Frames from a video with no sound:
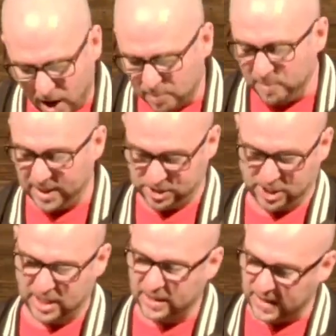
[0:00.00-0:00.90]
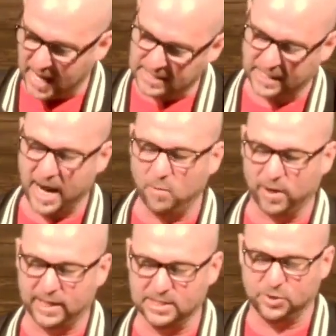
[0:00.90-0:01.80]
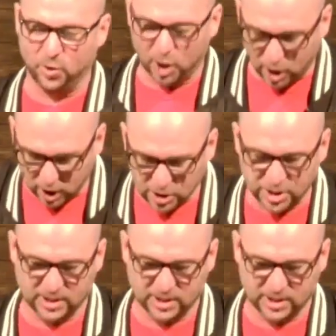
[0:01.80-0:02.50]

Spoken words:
mission and as the network is to urgently